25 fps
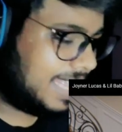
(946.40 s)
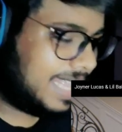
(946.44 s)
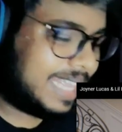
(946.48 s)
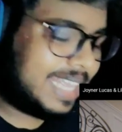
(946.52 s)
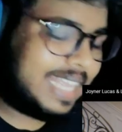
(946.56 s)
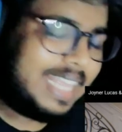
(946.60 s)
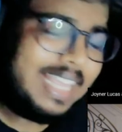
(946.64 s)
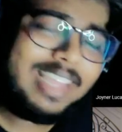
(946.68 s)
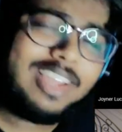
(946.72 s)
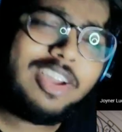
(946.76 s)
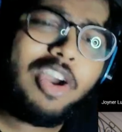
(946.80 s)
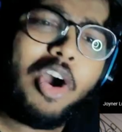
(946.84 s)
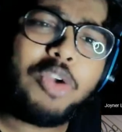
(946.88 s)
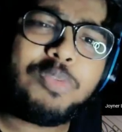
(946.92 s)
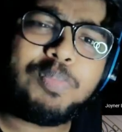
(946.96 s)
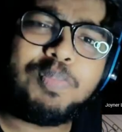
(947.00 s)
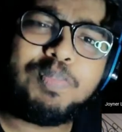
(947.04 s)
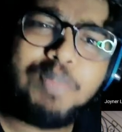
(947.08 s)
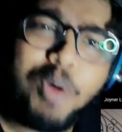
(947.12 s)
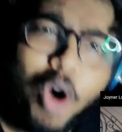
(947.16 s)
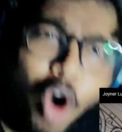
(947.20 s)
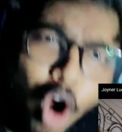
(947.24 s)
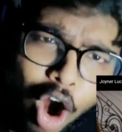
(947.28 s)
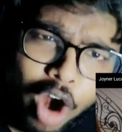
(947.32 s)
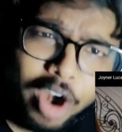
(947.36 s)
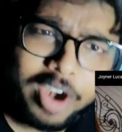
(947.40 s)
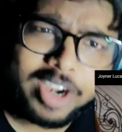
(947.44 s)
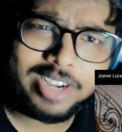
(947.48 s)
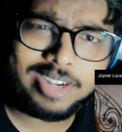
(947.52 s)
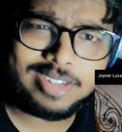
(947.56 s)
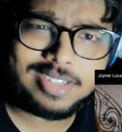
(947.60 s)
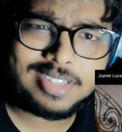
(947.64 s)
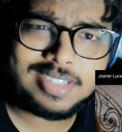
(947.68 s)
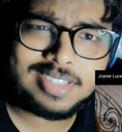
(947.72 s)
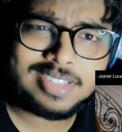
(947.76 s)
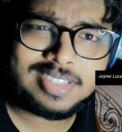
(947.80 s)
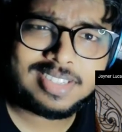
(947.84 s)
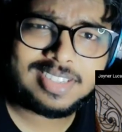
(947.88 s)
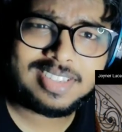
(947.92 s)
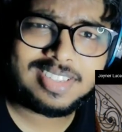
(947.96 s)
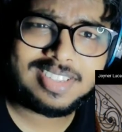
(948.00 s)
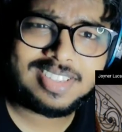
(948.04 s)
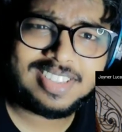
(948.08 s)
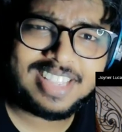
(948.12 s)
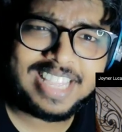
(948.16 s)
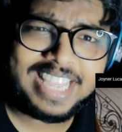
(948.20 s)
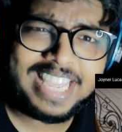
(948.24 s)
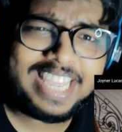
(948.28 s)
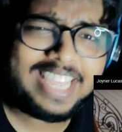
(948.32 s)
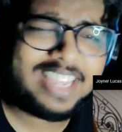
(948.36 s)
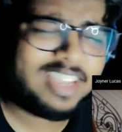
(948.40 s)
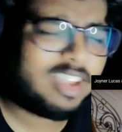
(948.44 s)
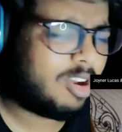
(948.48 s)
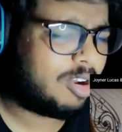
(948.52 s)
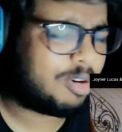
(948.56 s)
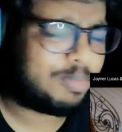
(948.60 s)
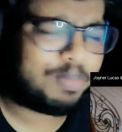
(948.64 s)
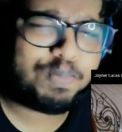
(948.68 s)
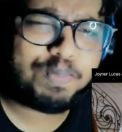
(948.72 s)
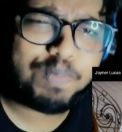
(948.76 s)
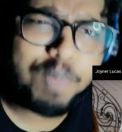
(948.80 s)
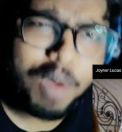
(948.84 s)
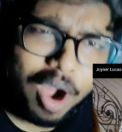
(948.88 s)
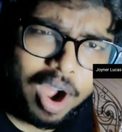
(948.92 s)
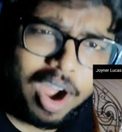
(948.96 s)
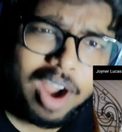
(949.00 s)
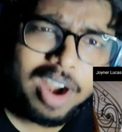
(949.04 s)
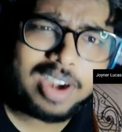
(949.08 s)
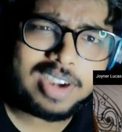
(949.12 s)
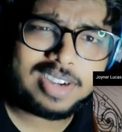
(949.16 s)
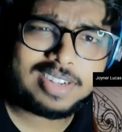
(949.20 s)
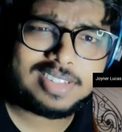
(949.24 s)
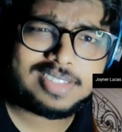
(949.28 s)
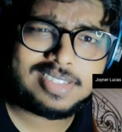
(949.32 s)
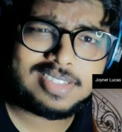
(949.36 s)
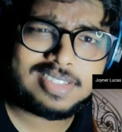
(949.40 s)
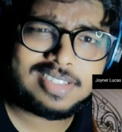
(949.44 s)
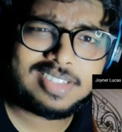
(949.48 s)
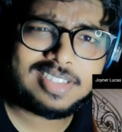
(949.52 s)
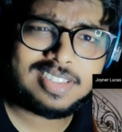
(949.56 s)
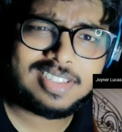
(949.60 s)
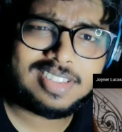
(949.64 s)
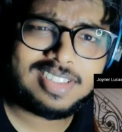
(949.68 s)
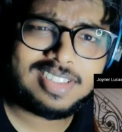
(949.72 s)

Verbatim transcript: he, got bars. He got bars.